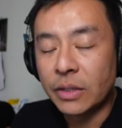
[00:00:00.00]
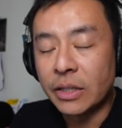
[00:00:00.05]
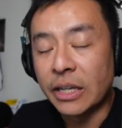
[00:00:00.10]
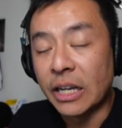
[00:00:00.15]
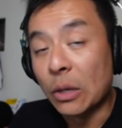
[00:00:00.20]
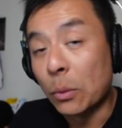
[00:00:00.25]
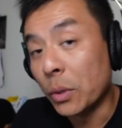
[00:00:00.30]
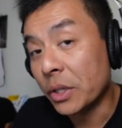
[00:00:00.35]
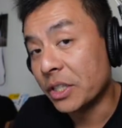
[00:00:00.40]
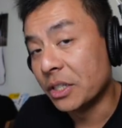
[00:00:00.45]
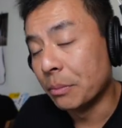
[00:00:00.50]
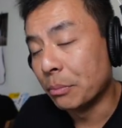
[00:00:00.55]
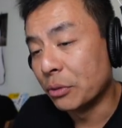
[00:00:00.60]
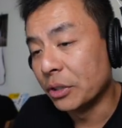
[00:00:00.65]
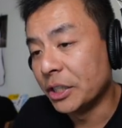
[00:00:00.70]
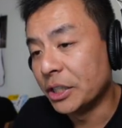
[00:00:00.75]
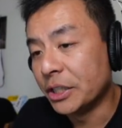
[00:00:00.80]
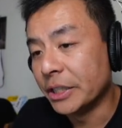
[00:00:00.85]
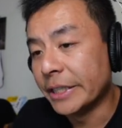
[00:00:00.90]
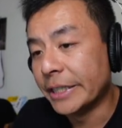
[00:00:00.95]
And what's
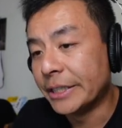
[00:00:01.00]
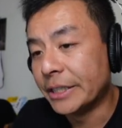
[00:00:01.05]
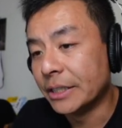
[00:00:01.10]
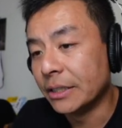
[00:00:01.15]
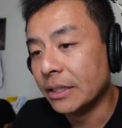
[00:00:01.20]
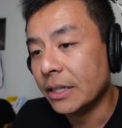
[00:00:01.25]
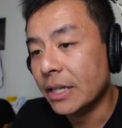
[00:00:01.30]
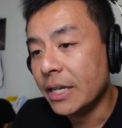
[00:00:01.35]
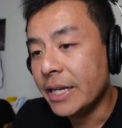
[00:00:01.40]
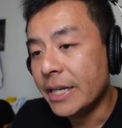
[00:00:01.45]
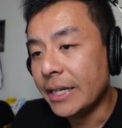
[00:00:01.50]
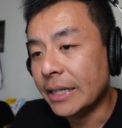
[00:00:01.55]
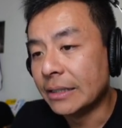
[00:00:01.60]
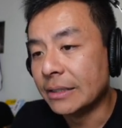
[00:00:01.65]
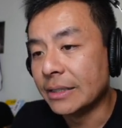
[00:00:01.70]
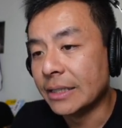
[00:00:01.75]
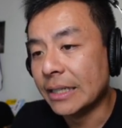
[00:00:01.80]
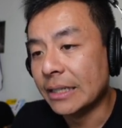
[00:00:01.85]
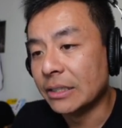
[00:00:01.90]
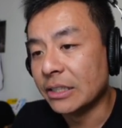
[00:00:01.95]
depreciation? It
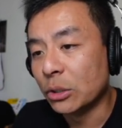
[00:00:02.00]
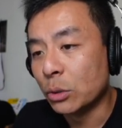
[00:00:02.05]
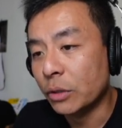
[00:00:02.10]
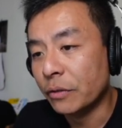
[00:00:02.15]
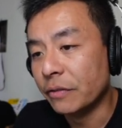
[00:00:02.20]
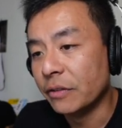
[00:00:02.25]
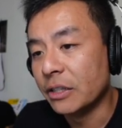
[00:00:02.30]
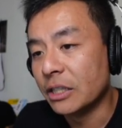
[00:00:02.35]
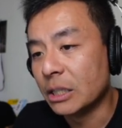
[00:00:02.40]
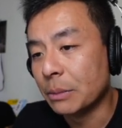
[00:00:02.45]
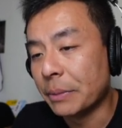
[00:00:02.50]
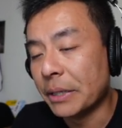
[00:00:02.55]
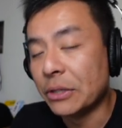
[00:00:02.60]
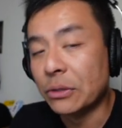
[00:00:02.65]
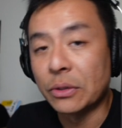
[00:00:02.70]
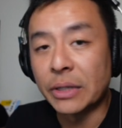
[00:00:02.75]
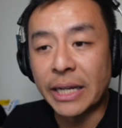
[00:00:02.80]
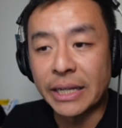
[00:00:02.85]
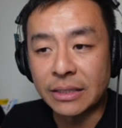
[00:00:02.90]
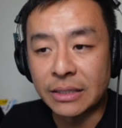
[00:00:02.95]
says equivalent spend
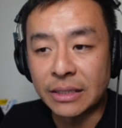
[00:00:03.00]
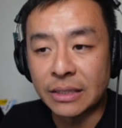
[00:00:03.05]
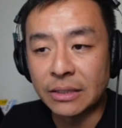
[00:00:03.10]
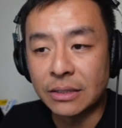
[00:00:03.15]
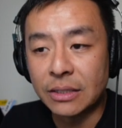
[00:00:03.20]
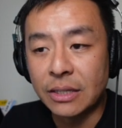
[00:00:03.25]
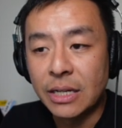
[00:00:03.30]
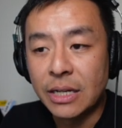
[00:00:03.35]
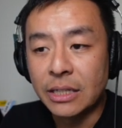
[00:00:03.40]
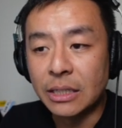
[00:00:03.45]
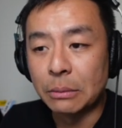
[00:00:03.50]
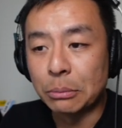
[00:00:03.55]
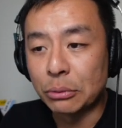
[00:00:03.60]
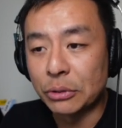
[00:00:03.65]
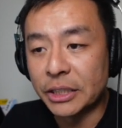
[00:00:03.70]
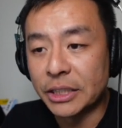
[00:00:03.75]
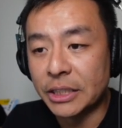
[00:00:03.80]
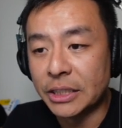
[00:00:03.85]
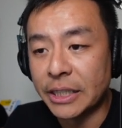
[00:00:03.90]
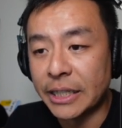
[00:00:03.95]
on assets
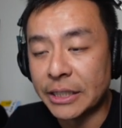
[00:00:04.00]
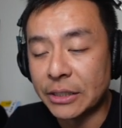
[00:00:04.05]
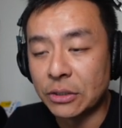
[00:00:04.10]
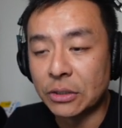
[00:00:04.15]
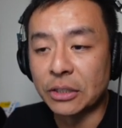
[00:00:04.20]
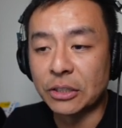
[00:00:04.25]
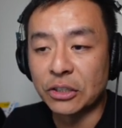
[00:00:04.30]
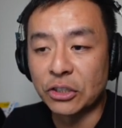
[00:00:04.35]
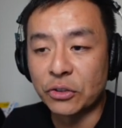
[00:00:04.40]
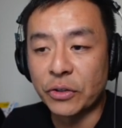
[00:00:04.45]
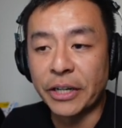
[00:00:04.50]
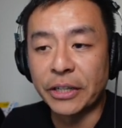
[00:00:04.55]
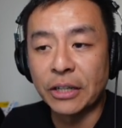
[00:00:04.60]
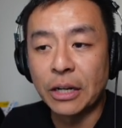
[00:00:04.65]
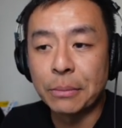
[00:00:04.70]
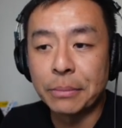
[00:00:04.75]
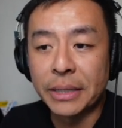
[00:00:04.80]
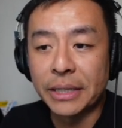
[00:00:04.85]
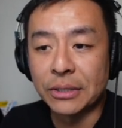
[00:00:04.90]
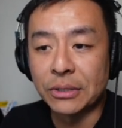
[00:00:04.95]
depreciated on a straight
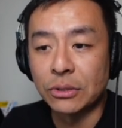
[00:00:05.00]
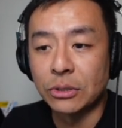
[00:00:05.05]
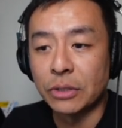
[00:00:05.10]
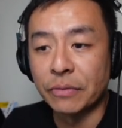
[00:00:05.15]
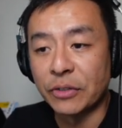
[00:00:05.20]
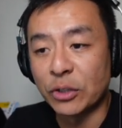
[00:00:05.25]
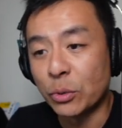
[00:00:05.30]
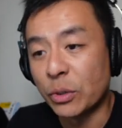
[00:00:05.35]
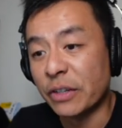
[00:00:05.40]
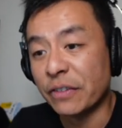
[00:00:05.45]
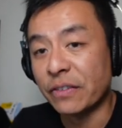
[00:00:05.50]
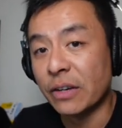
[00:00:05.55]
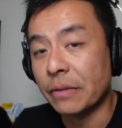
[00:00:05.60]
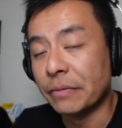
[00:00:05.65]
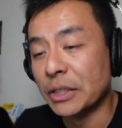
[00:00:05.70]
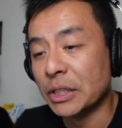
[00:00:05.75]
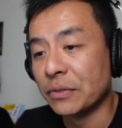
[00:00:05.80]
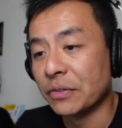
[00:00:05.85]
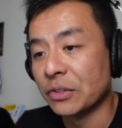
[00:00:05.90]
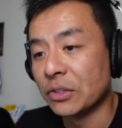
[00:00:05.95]
line basis over 25
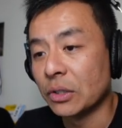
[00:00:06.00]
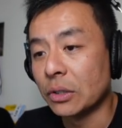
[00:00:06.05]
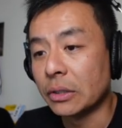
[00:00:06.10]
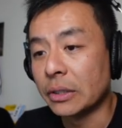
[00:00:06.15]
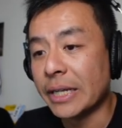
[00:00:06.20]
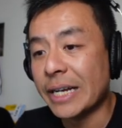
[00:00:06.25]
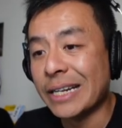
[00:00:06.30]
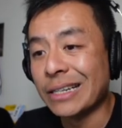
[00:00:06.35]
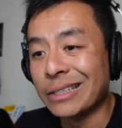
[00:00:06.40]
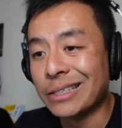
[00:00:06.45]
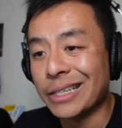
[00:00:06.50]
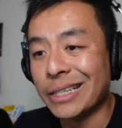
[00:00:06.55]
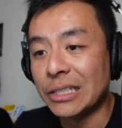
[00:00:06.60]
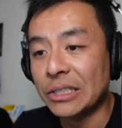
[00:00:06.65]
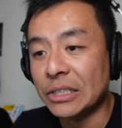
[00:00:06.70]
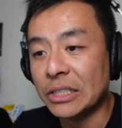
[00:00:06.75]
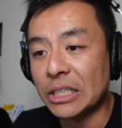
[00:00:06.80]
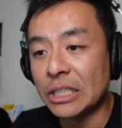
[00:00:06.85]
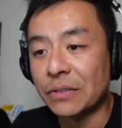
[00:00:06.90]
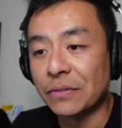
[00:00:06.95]
years for solar and 10
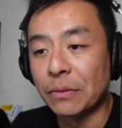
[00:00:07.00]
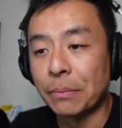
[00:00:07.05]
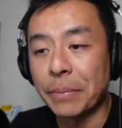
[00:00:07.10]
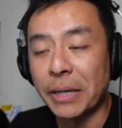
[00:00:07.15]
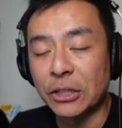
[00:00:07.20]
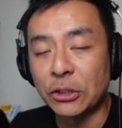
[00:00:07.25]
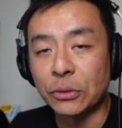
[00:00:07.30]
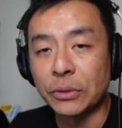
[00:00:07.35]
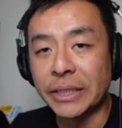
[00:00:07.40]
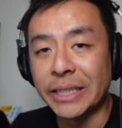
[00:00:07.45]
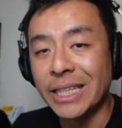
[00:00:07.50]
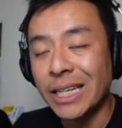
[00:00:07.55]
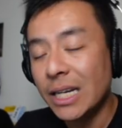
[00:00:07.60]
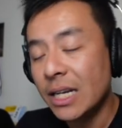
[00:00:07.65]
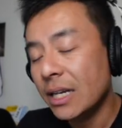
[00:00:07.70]
years for battery.